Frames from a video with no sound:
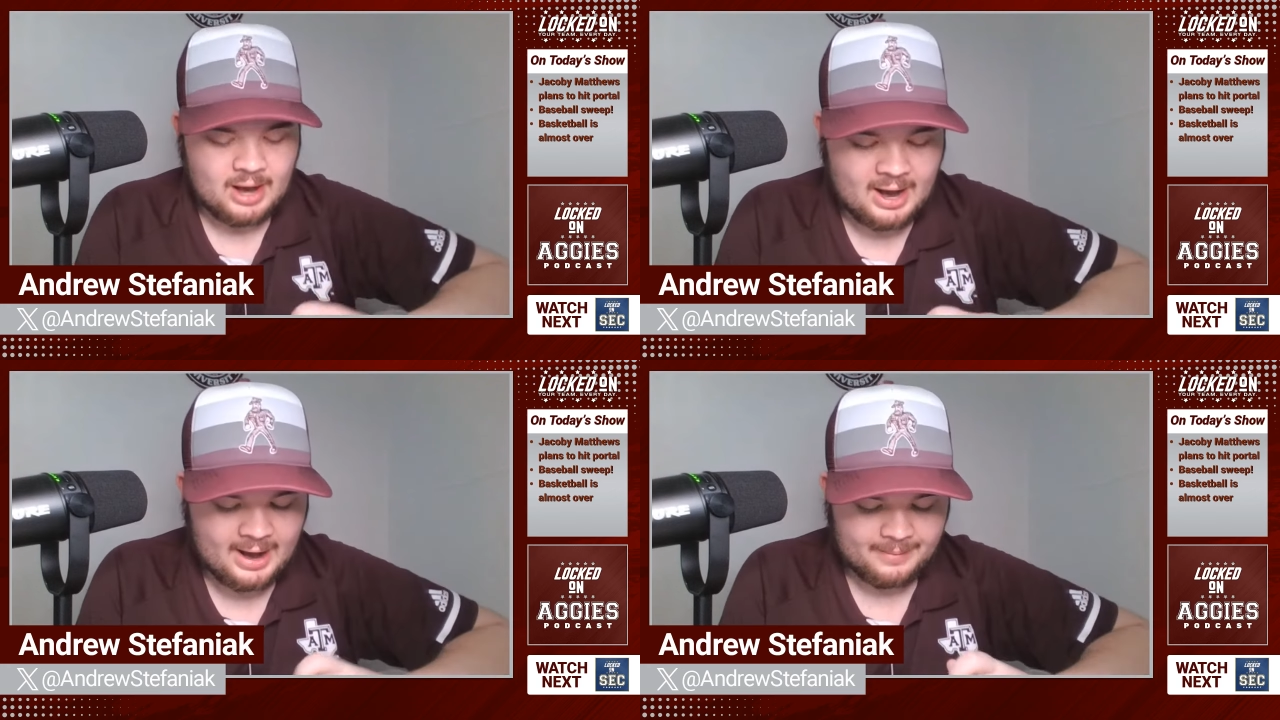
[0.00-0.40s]

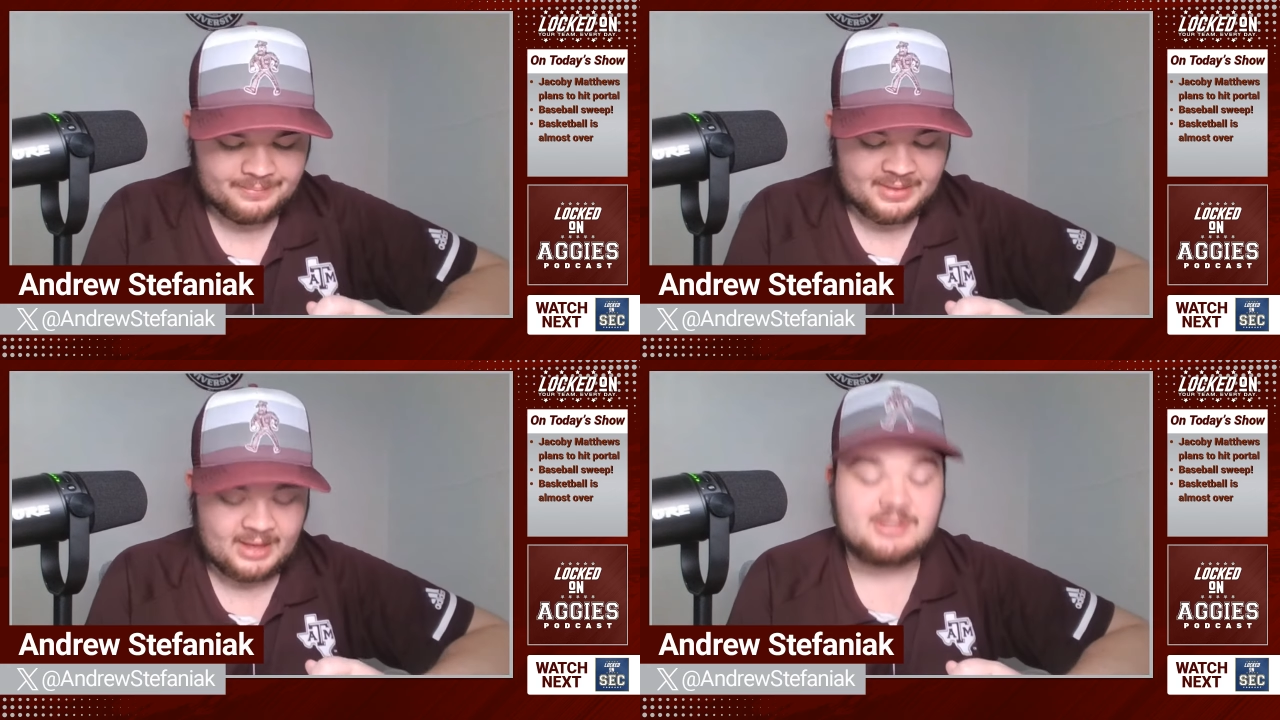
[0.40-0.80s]

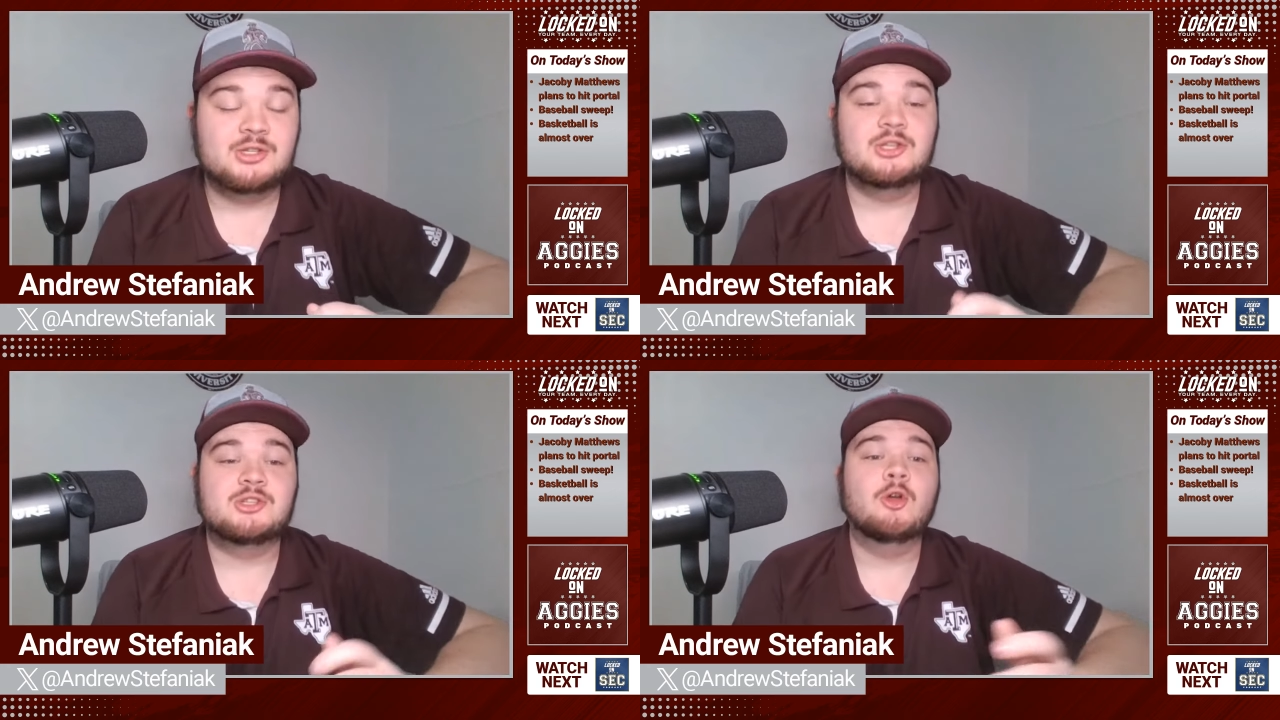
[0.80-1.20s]
Um, that's
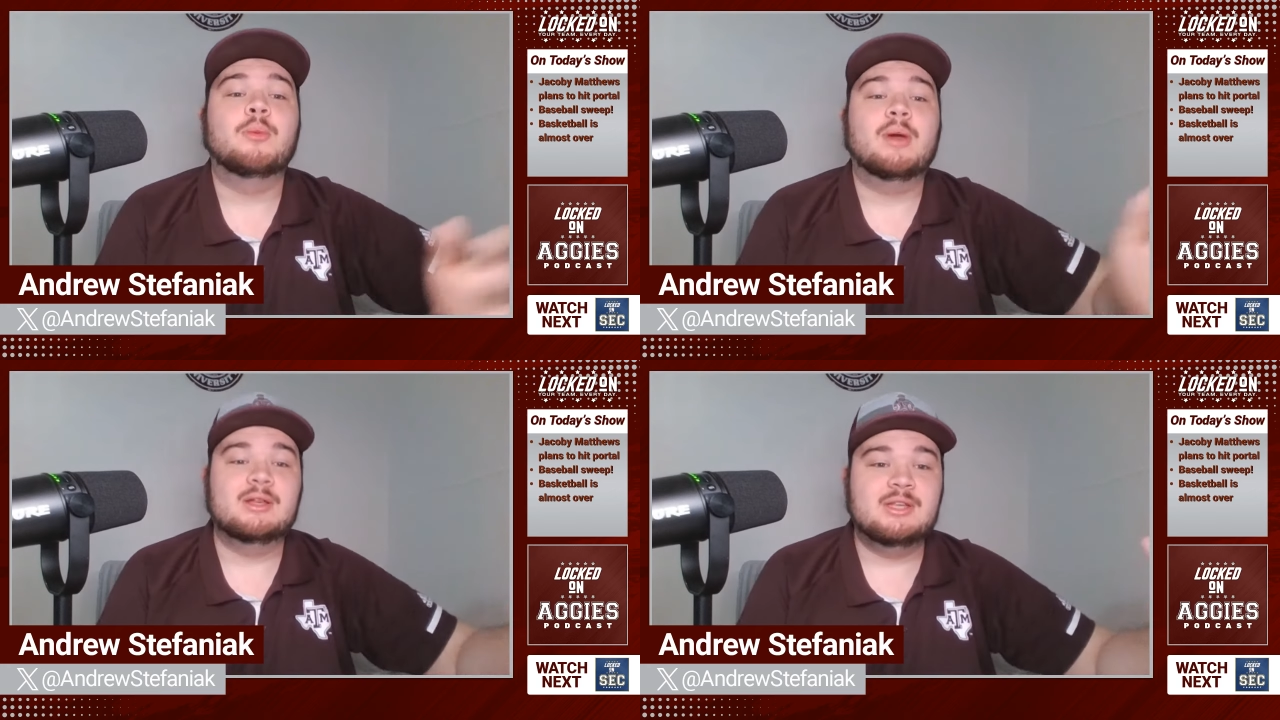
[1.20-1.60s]
just a joke
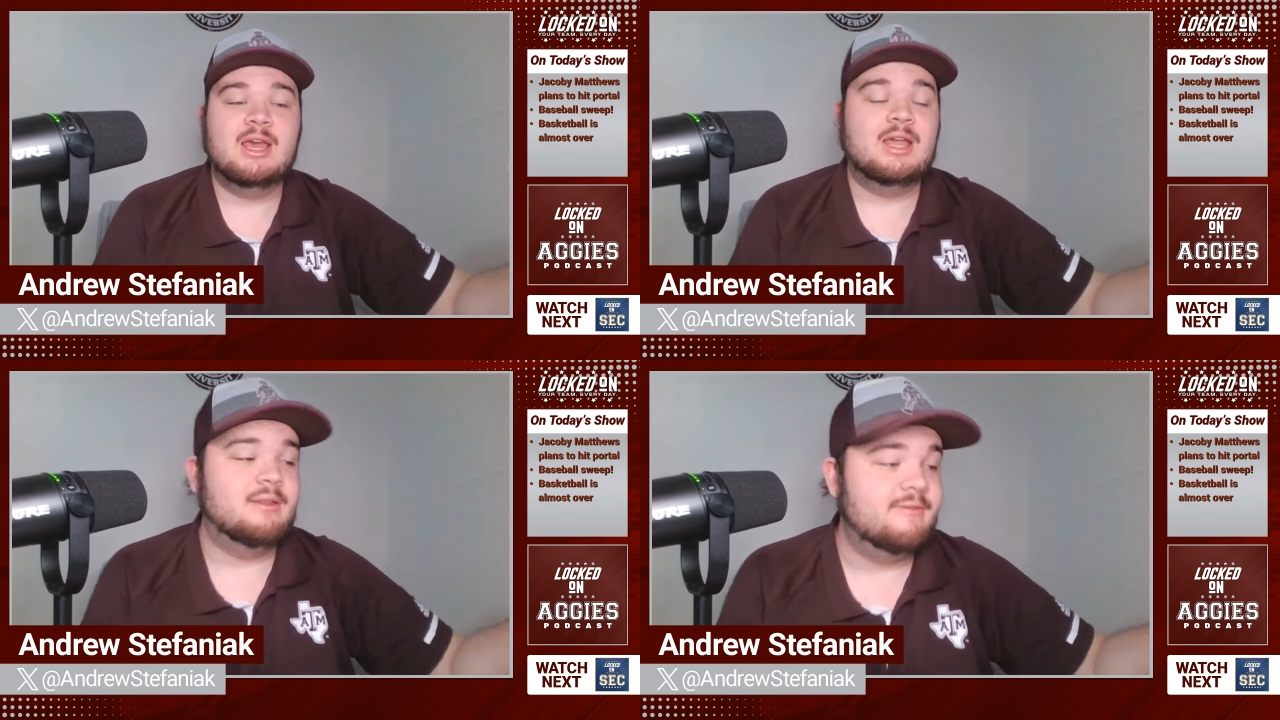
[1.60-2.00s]
because he
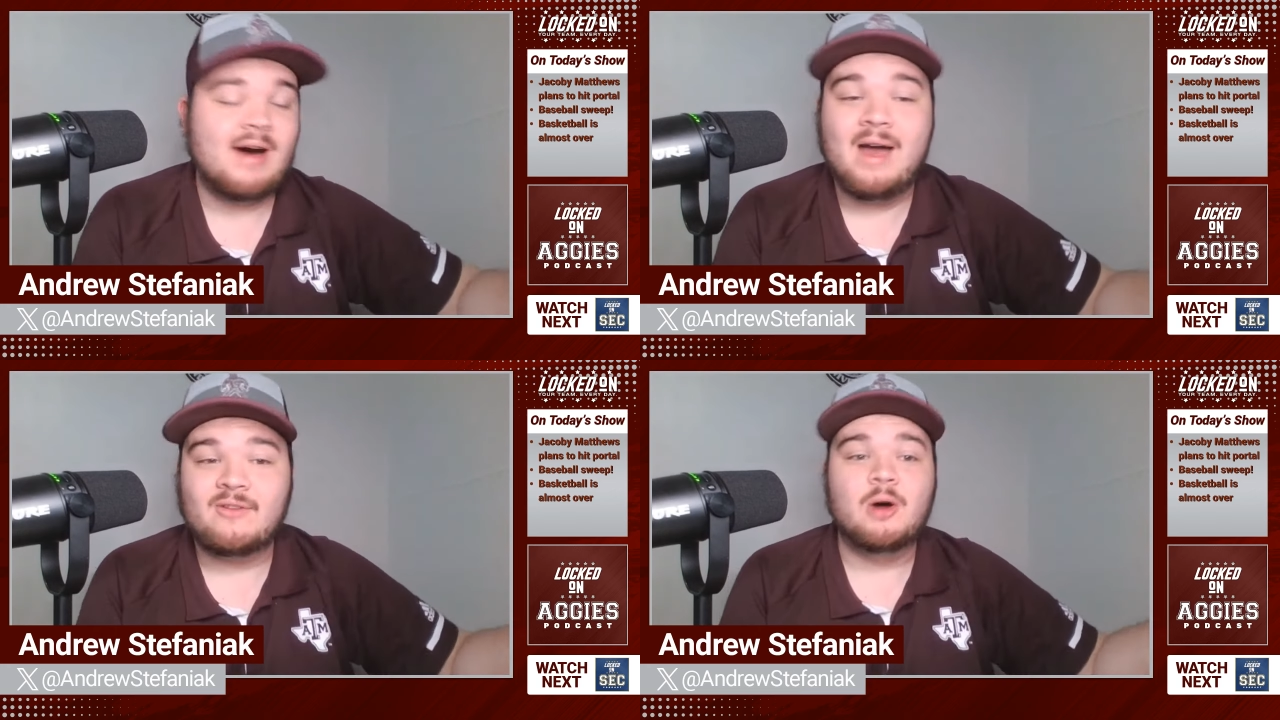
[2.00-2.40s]
hit
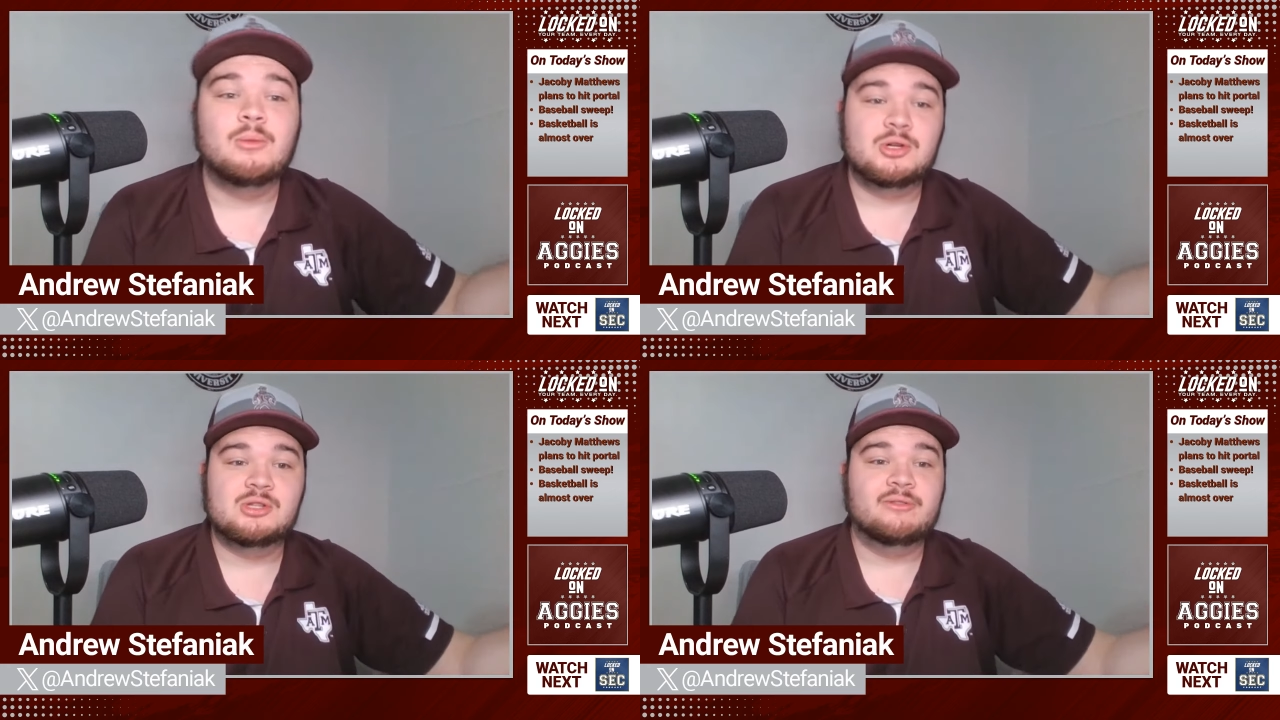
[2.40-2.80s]
five
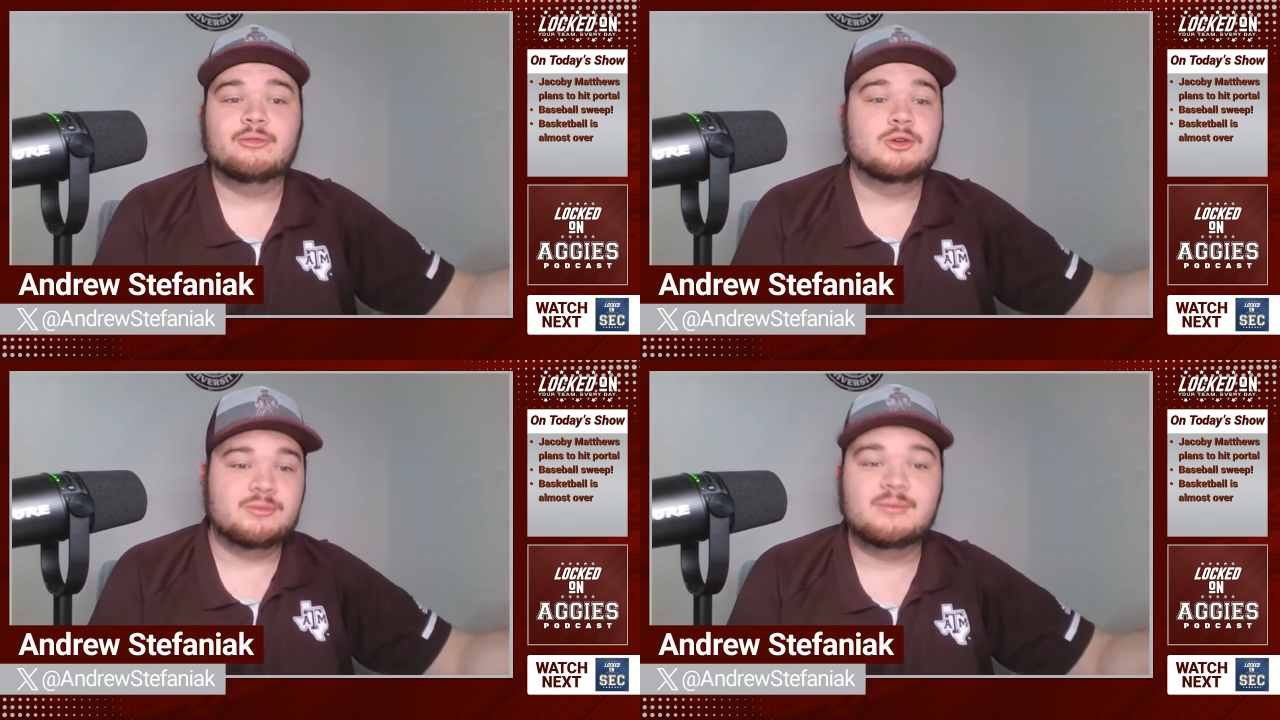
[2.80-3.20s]
homers in the
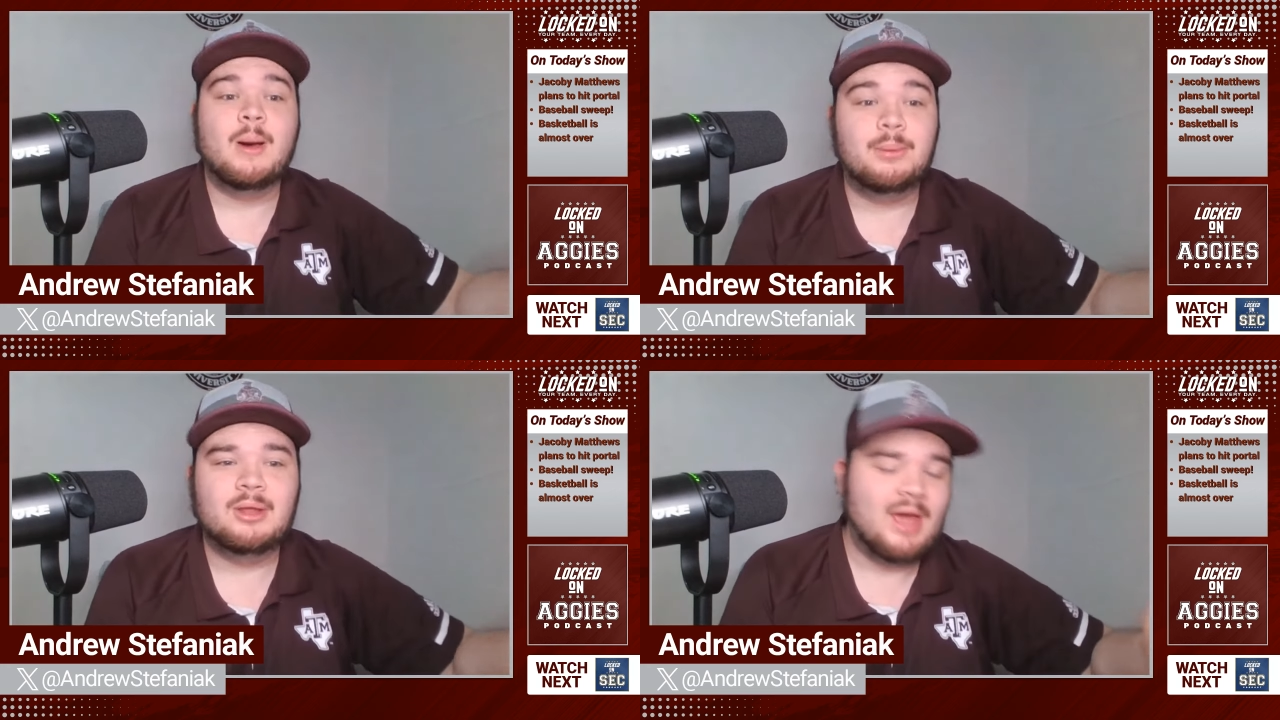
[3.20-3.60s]
first couple of